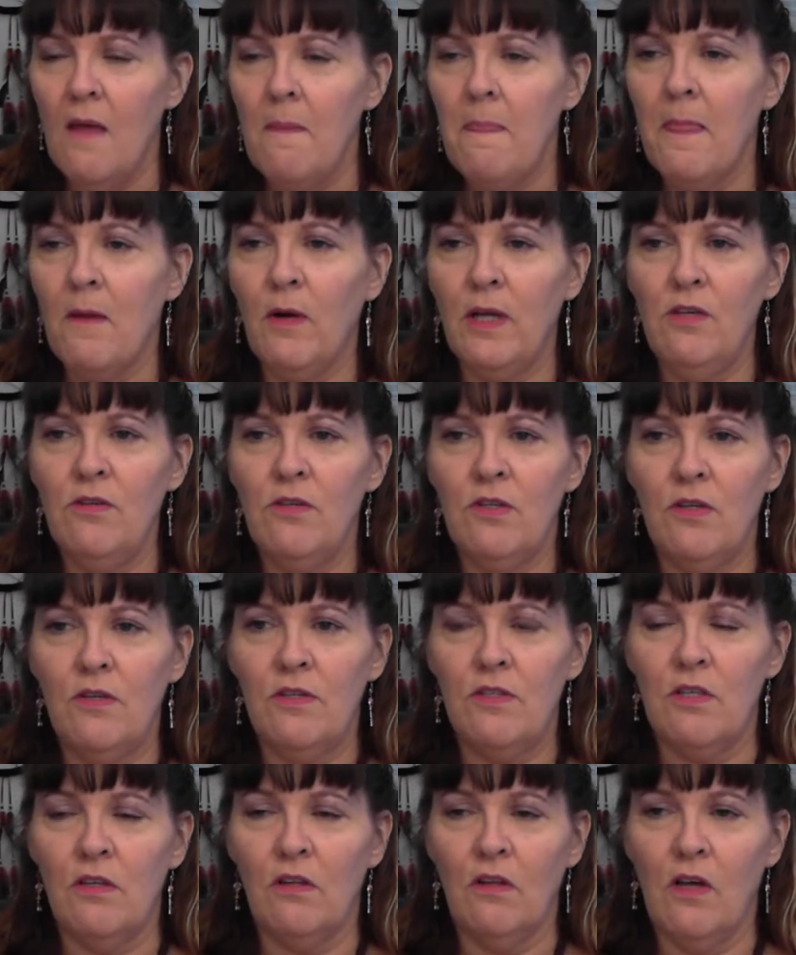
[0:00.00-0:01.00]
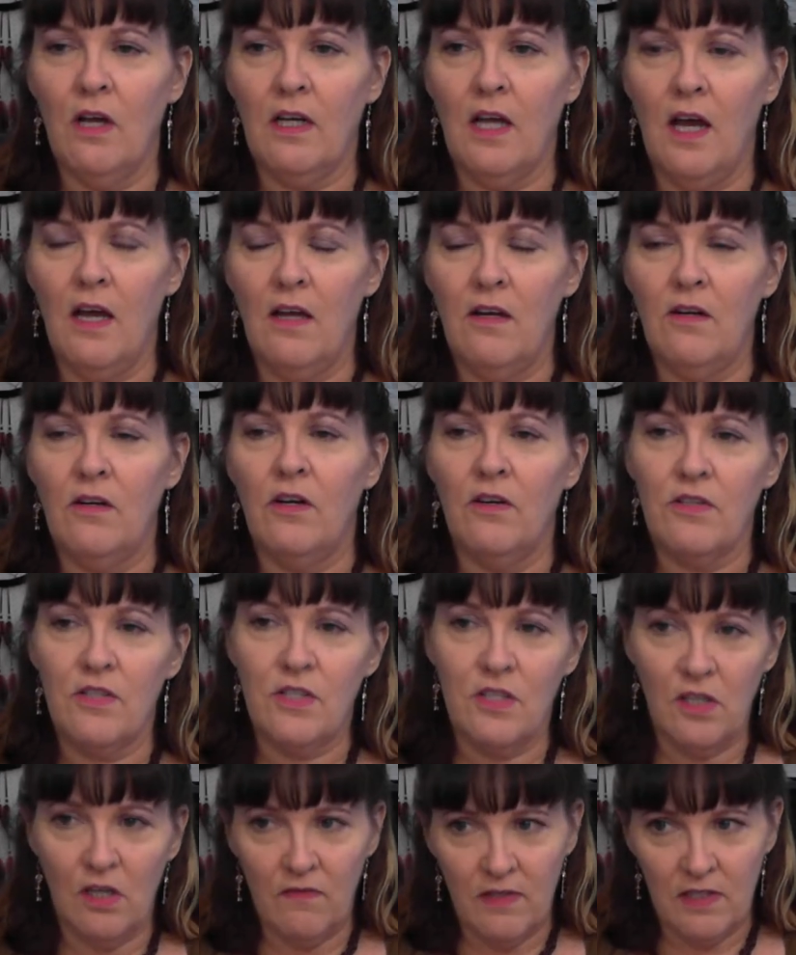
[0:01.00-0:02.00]
now what you do is you look under
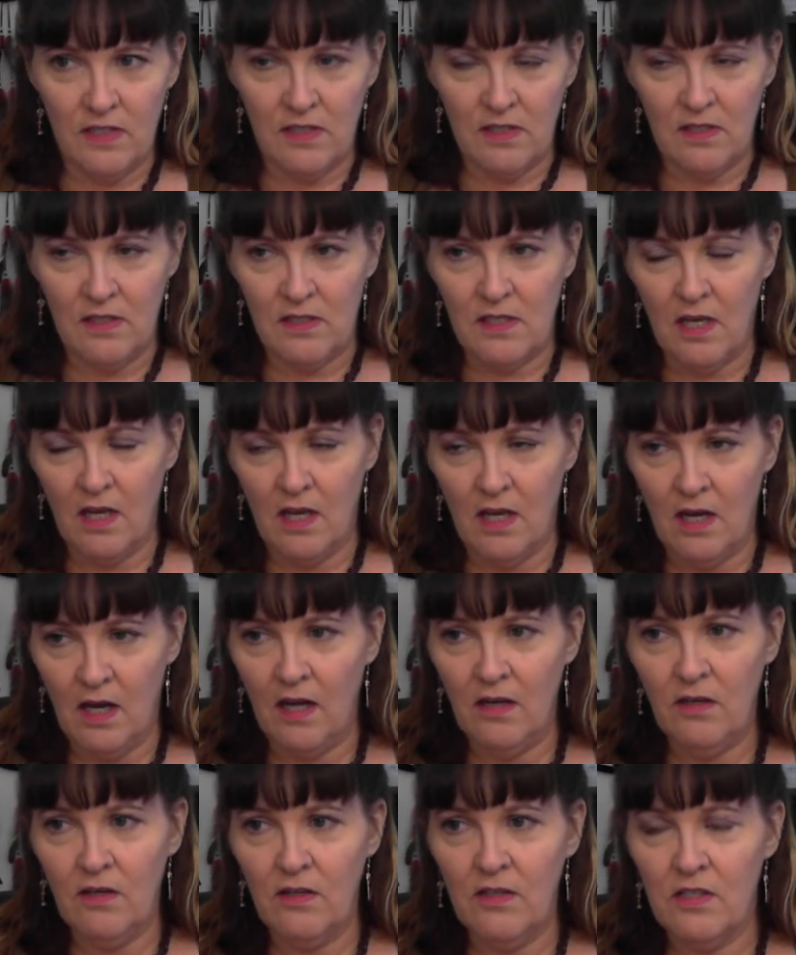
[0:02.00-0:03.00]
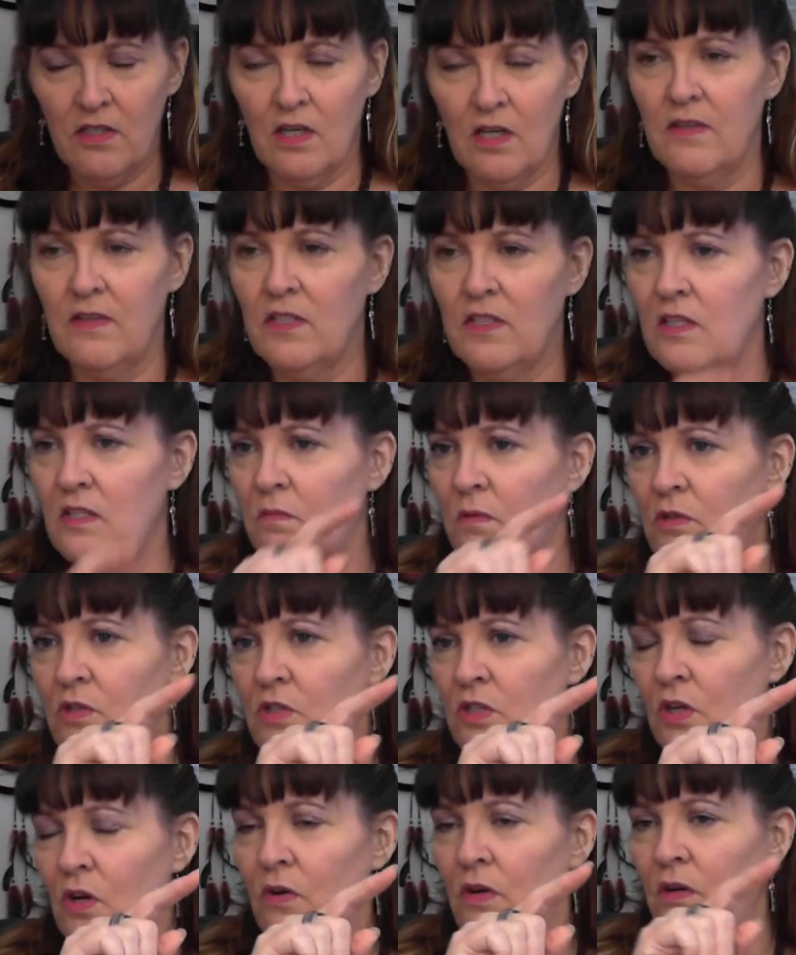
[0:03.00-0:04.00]
services. Under services will
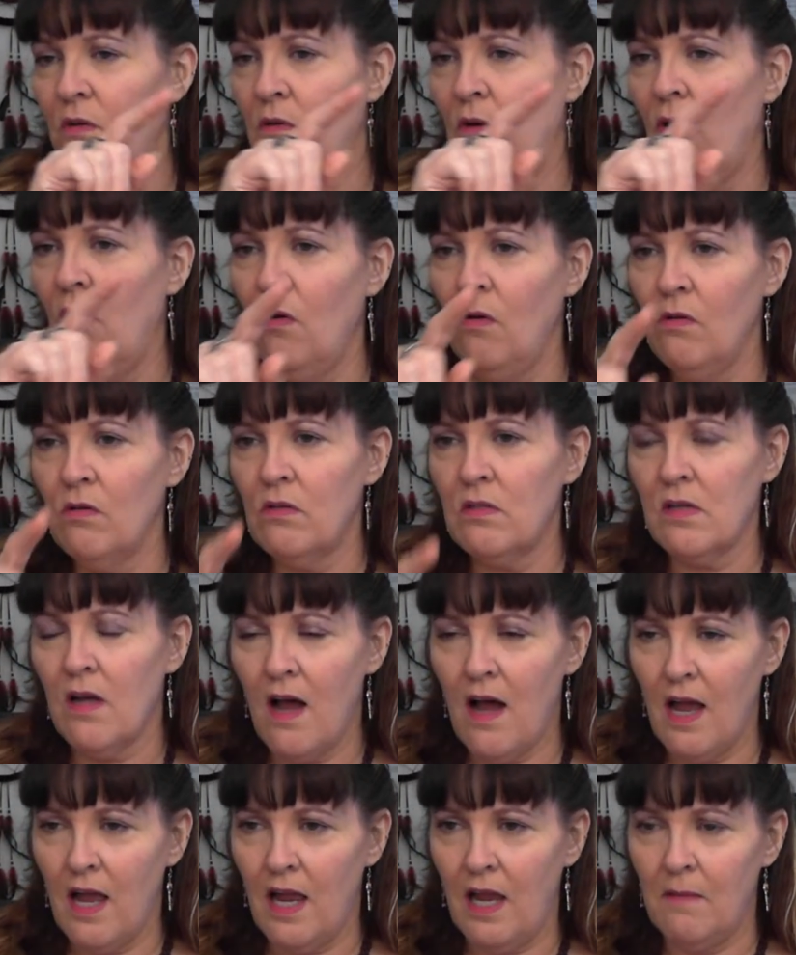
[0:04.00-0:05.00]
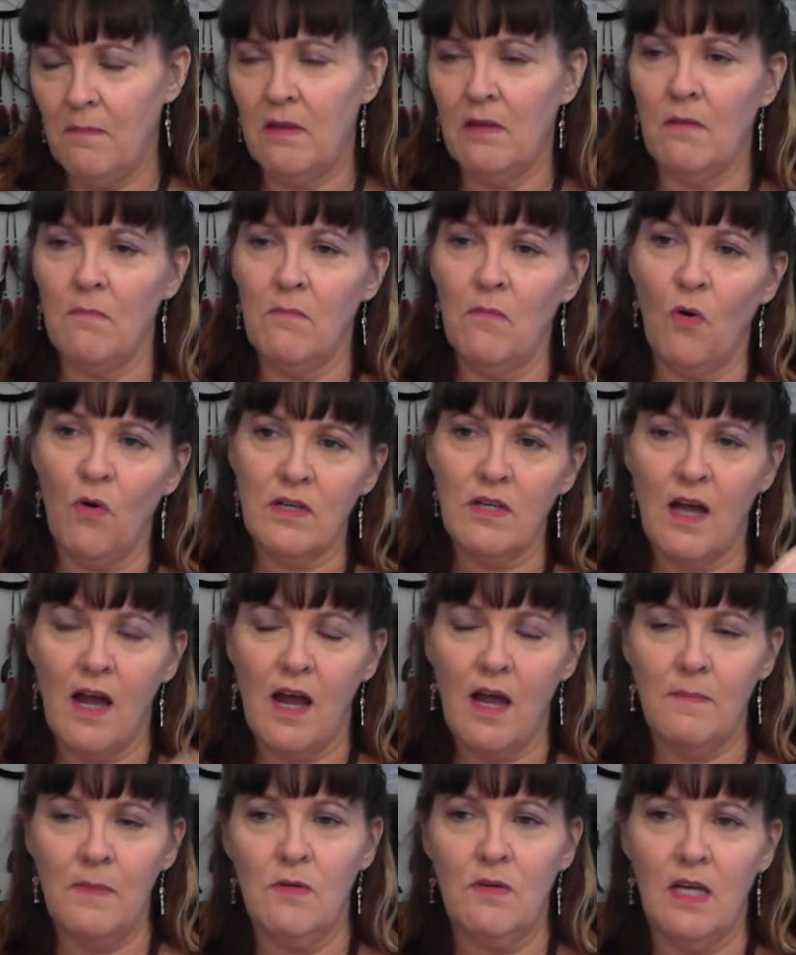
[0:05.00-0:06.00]
show you a whole time. The more
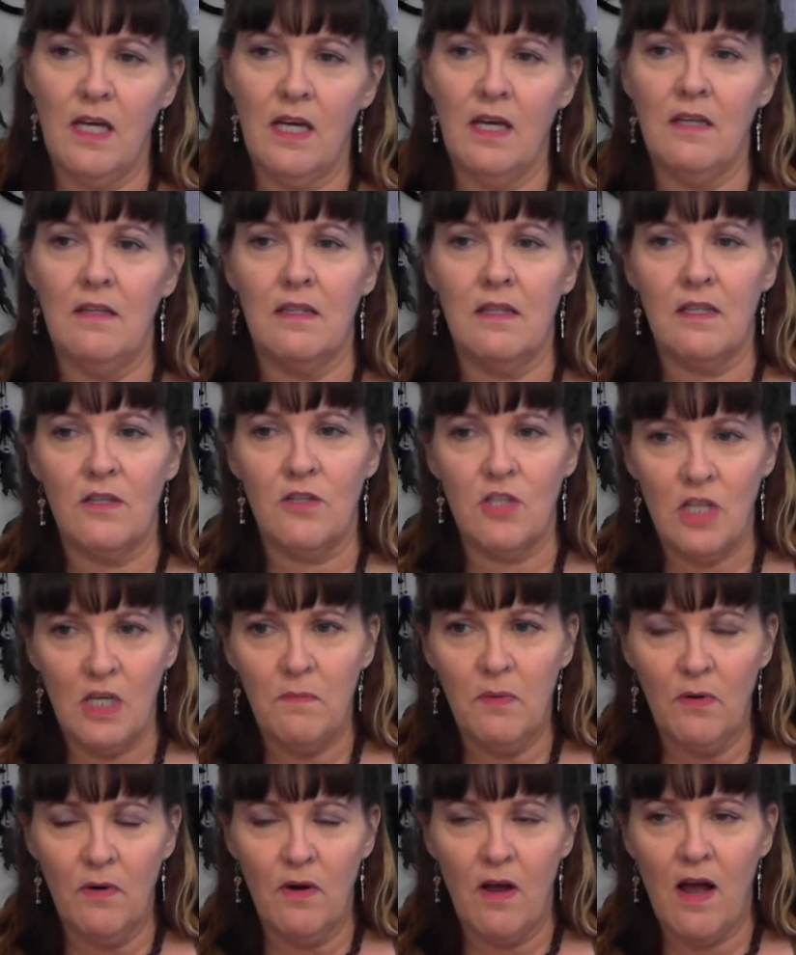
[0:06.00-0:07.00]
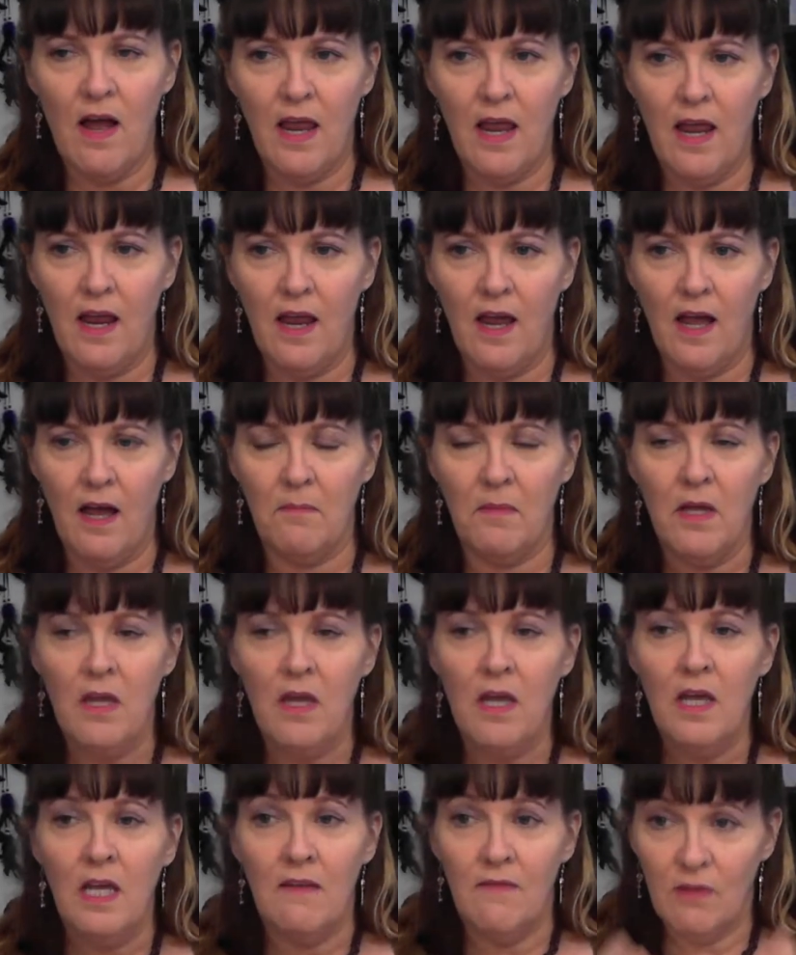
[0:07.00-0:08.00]
time you get, the cheaper I am.
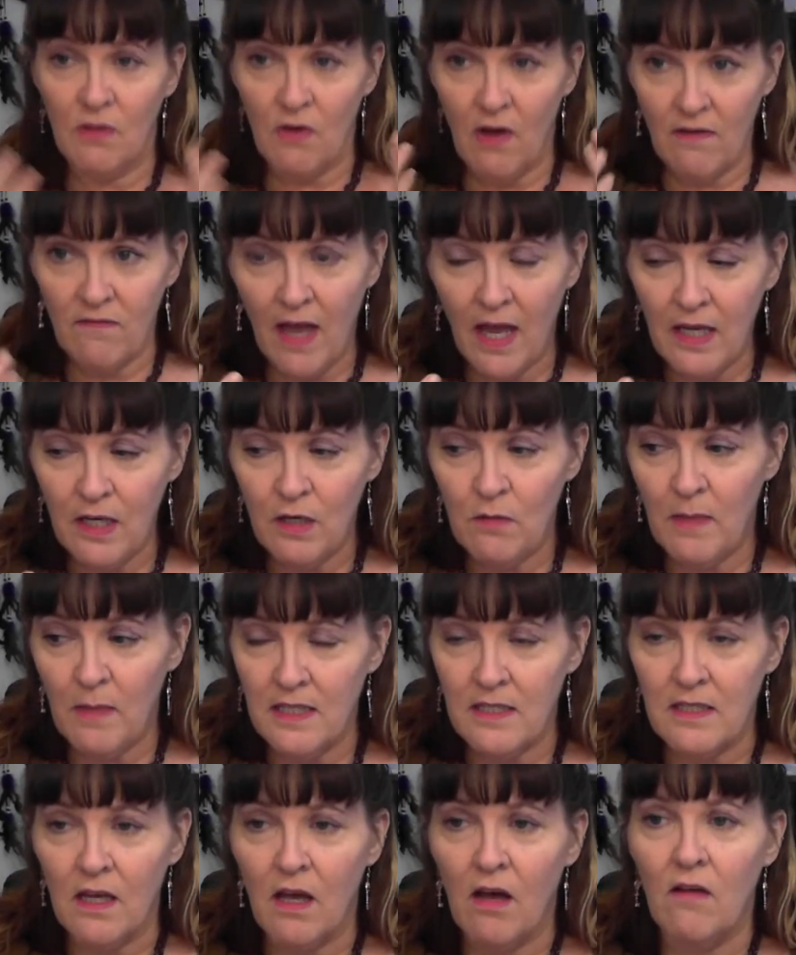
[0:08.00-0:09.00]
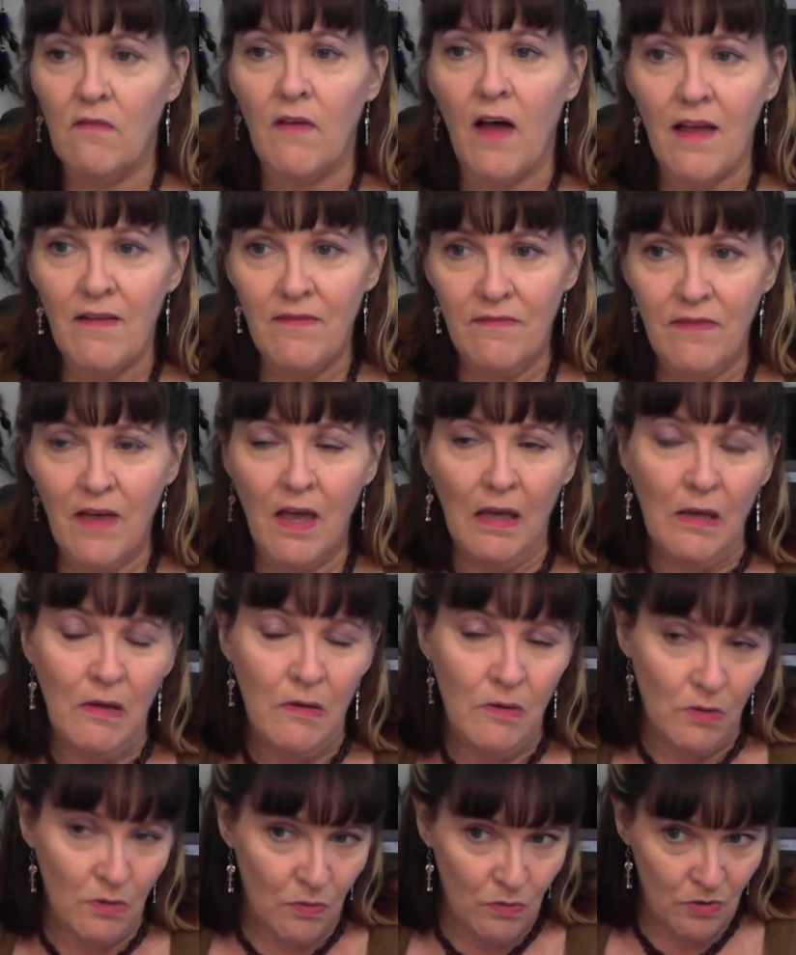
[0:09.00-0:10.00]
Even though I value myself, I value
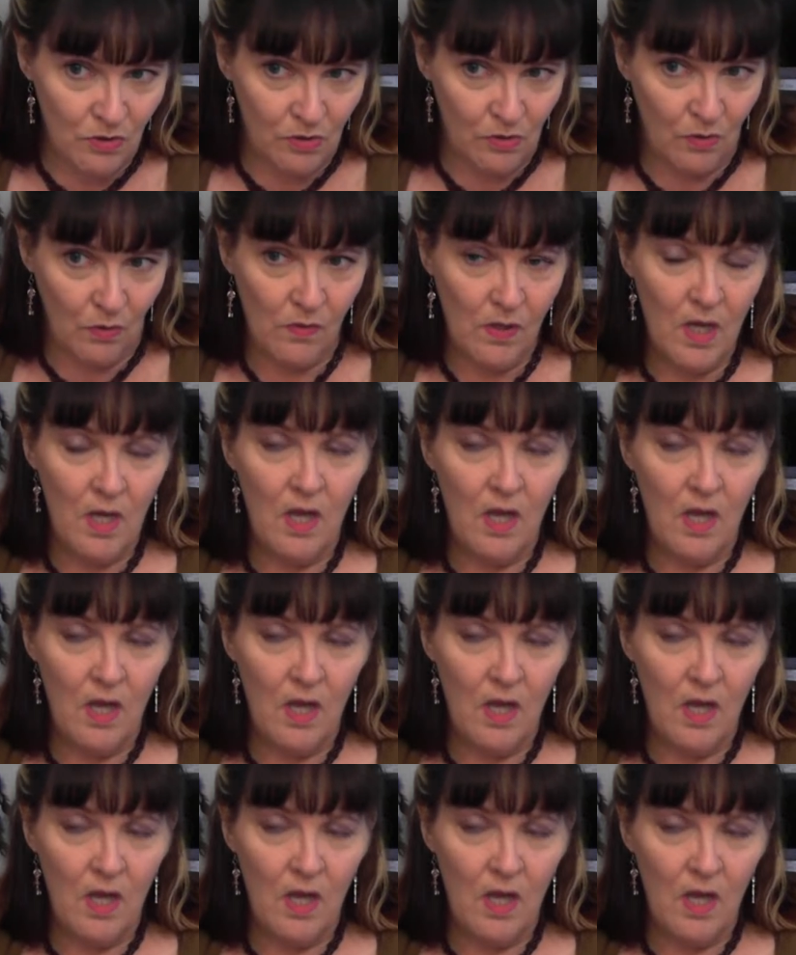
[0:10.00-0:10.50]
you too.